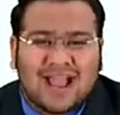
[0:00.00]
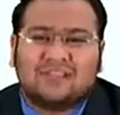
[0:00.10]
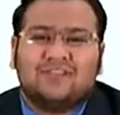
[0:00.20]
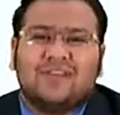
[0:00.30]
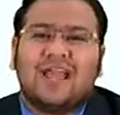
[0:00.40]

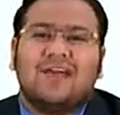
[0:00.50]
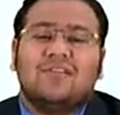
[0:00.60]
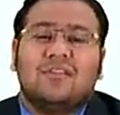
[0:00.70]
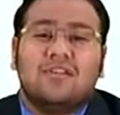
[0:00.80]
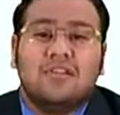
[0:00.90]
As we have
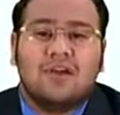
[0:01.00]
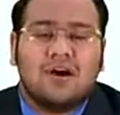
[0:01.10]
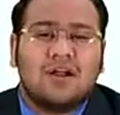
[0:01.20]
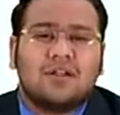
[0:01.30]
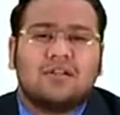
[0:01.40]

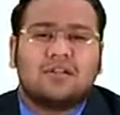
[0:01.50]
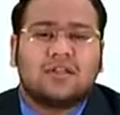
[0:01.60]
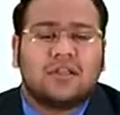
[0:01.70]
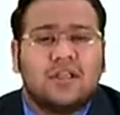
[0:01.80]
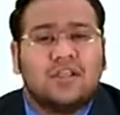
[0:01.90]
learned
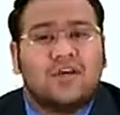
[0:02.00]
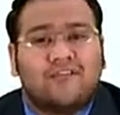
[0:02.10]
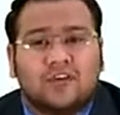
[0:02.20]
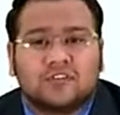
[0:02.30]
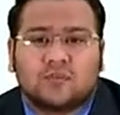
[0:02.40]
in the
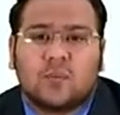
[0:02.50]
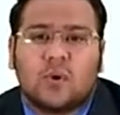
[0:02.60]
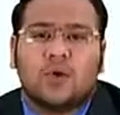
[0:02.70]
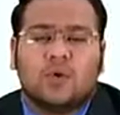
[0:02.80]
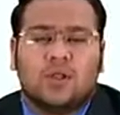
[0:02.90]
first
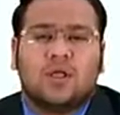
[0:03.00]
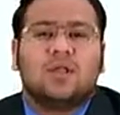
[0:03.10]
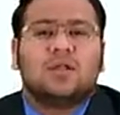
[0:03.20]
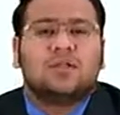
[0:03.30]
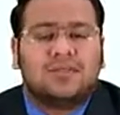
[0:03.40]
module
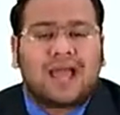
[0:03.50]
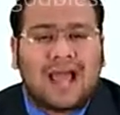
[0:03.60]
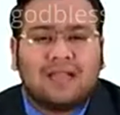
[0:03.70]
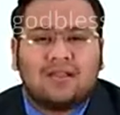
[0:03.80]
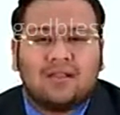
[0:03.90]

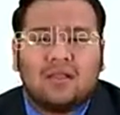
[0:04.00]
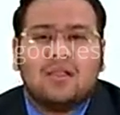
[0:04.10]
that